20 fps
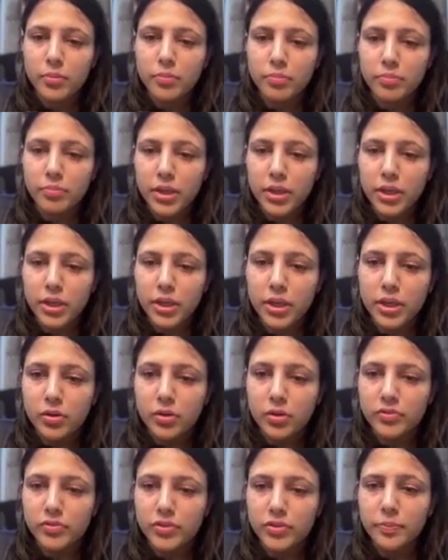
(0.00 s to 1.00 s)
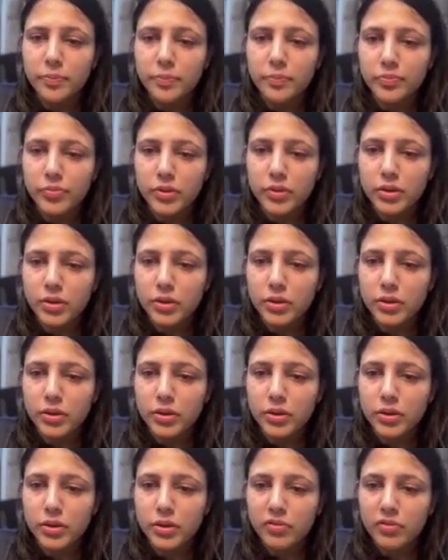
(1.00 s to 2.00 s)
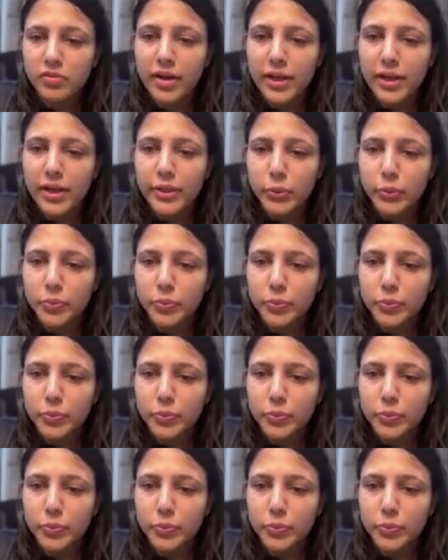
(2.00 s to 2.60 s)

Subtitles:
Mean of the value.